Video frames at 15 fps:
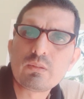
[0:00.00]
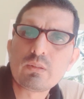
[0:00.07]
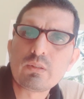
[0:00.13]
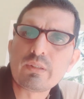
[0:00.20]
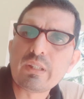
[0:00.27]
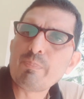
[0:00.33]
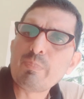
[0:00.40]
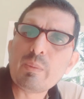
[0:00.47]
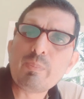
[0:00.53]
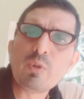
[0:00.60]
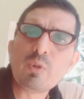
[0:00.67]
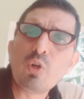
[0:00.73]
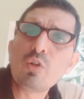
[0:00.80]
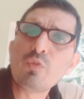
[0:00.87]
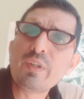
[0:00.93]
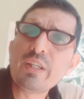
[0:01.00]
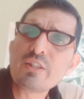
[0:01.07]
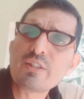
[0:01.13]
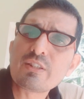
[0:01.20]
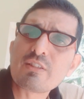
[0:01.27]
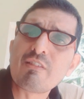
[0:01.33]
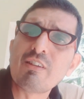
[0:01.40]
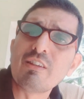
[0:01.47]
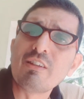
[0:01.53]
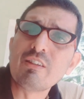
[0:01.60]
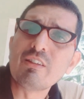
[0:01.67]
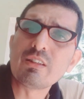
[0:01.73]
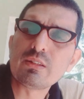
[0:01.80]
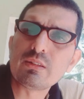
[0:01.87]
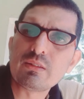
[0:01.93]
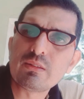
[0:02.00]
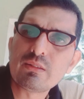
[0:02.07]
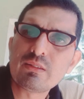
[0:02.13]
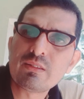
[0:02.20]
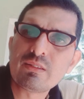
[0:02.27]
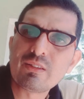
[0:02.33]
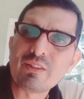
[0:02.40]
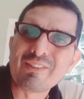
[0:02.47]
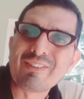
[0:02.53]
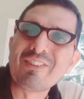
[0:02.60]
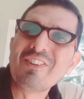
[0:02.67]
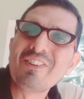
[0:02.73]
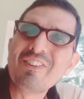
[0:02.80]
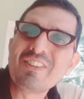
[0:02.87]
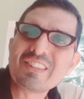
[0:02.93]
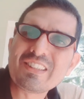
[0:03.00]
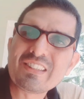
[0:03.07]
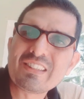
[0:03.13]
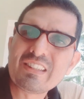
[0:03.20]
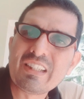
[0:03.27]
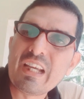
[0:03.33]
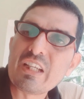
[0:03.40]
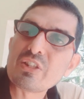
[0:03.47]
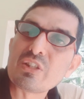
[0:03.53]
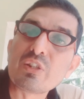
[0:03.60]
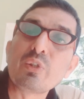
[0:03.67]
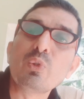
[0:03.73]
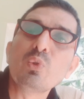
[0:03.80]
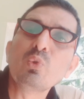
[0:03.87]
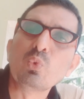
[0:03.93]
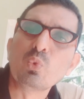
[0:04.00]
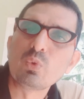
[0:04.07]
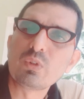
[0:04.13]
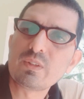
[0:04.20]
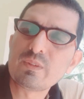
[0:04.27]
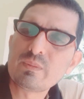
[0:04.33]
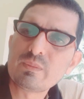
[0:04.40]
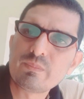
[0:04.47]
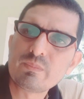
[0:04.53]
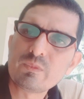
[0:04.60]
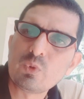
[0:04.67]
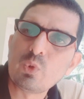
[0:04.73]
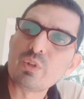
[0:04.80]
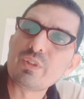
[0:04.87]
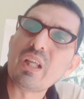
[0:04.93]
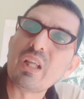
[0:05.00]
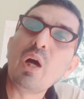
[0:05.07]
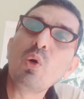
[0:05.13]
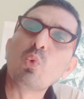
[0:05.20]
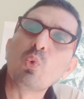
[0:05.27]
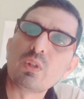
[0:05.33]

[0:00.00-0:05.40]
That people always call God as you or thou.